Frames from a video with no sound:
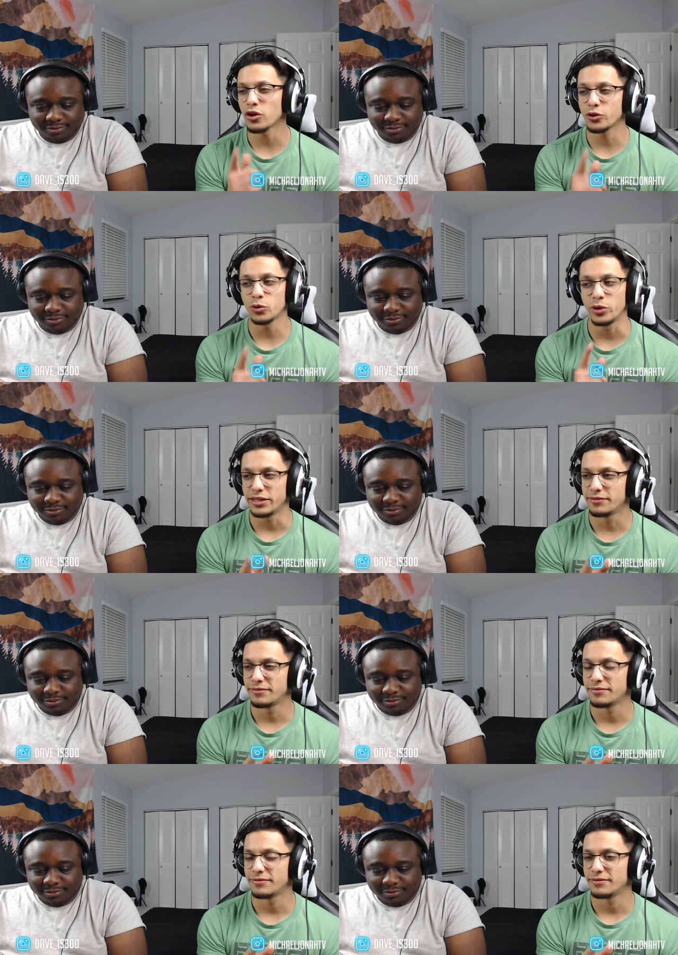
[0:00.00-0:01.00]
Speaker 1: through it.
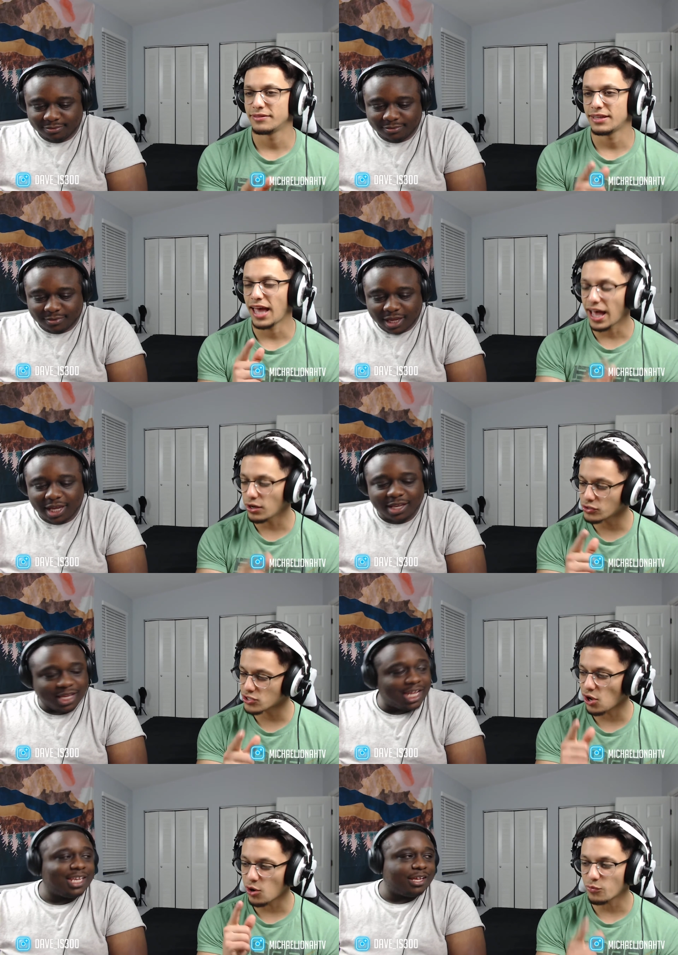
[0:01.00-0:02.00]
L
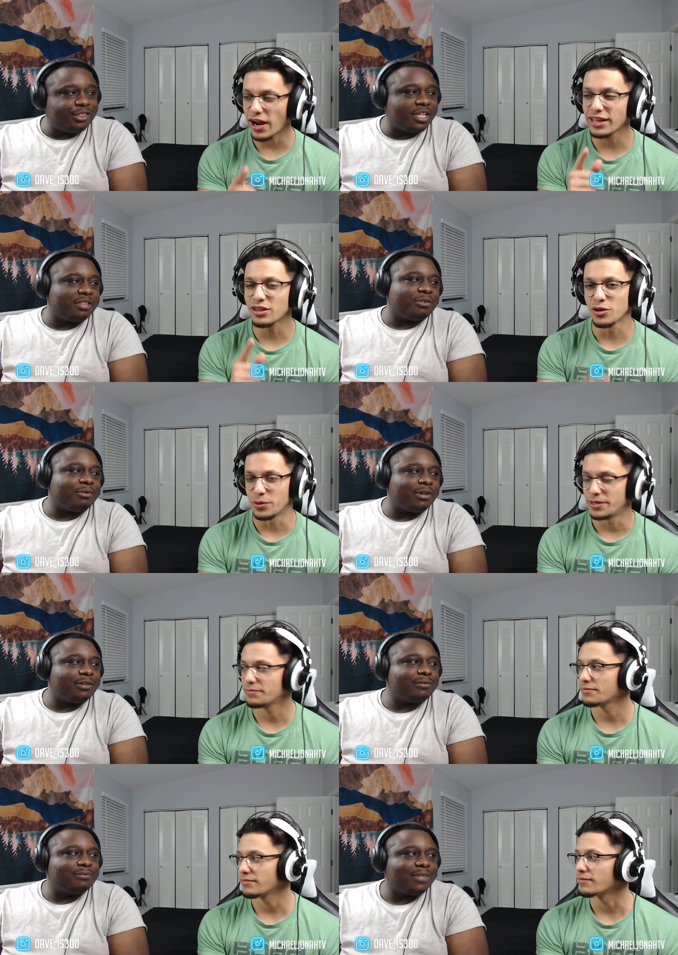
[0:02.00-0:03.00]
saw he right through, through it. it.
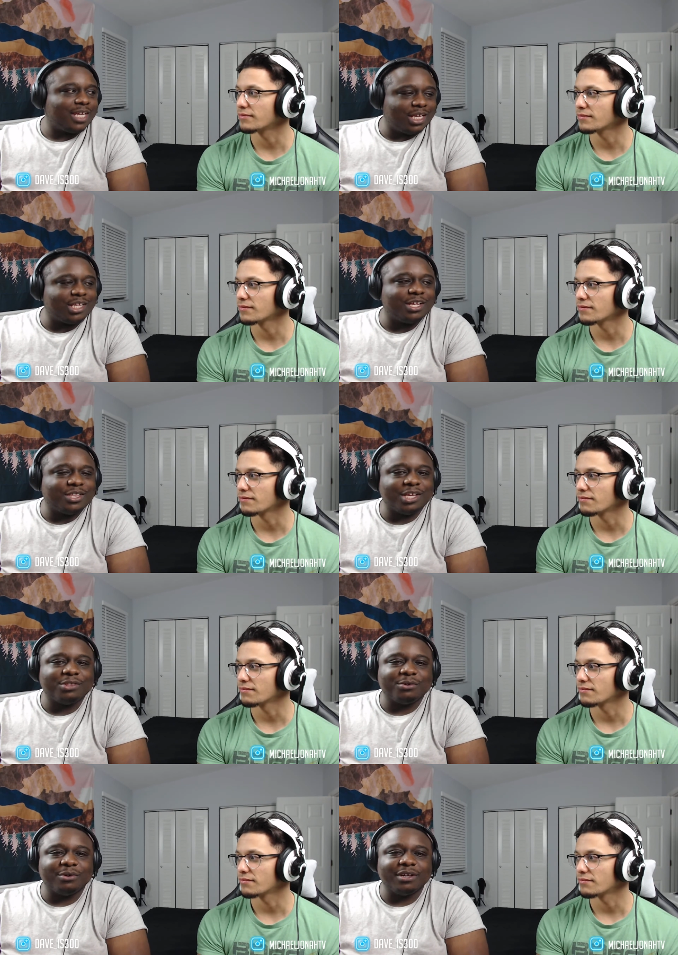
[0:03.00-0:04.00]
Speaker 2: He did see
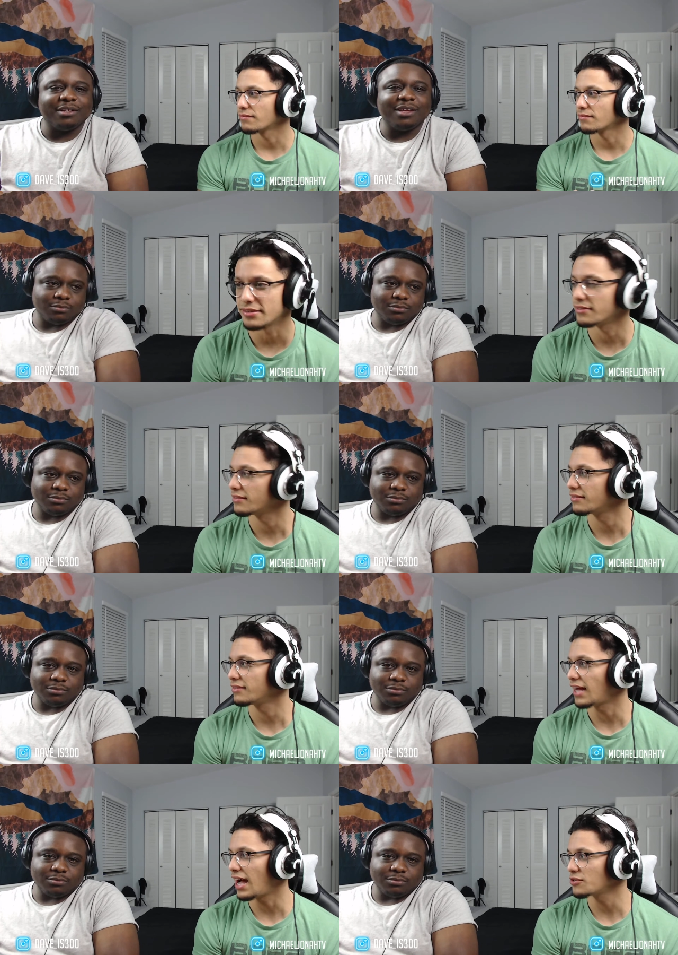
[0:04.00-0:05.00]
through it.
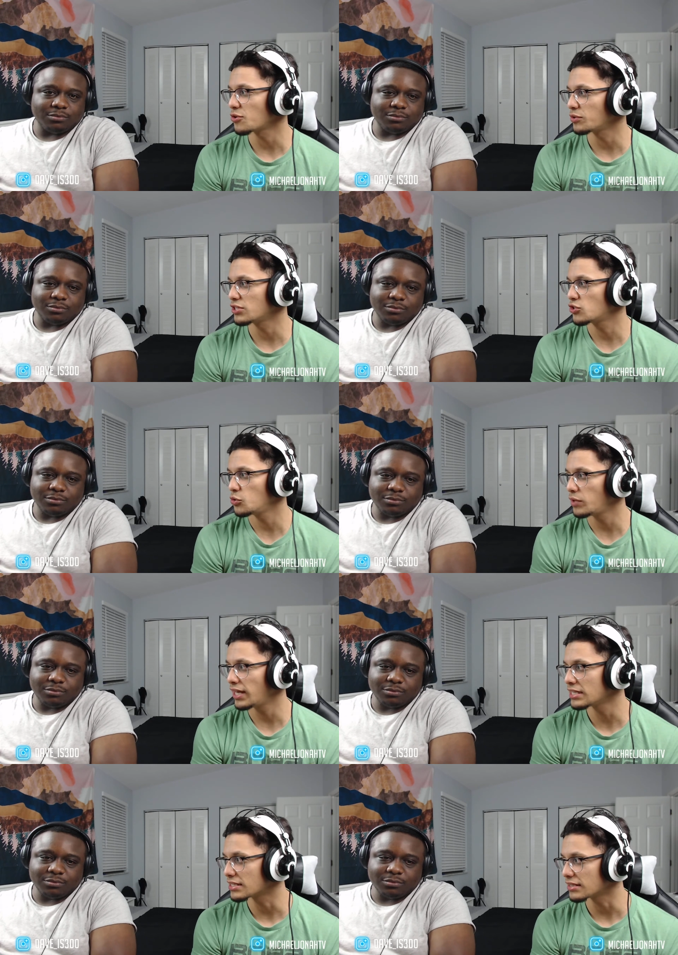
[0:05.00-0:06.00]
Speaker 1: The household is too
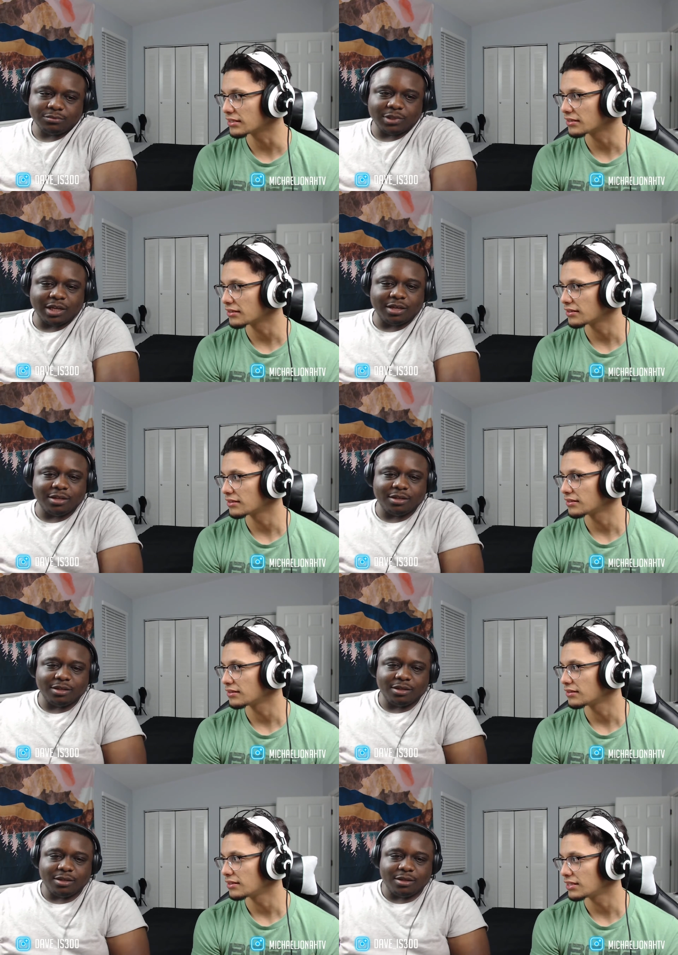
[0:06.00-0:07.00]
innocent. Yeah.
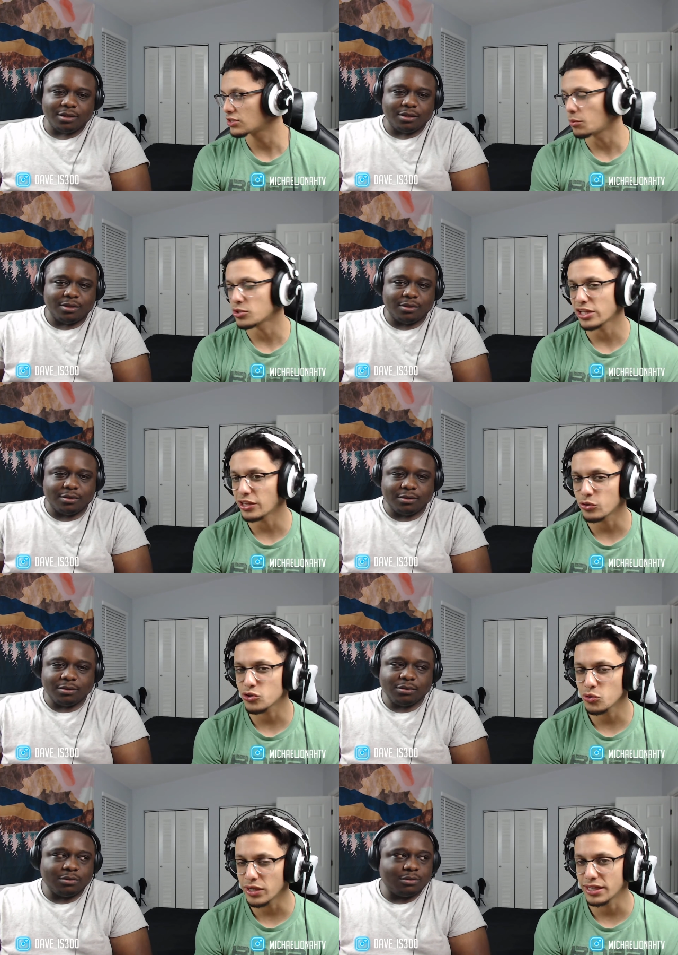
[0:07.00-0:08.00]
It's almost a little
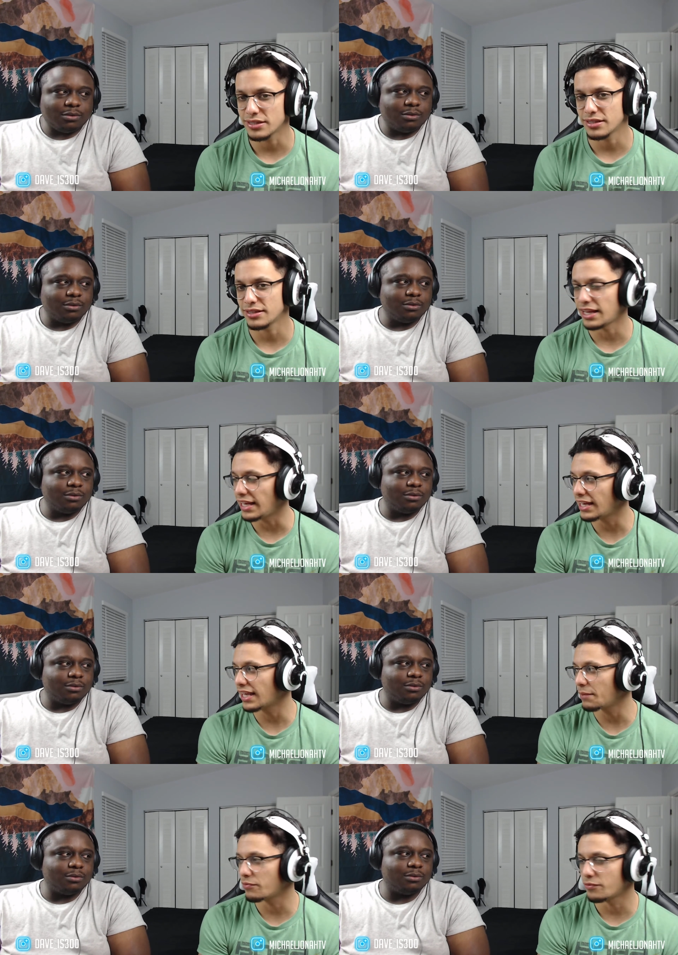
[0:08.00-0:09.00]
too innocent. They need to keep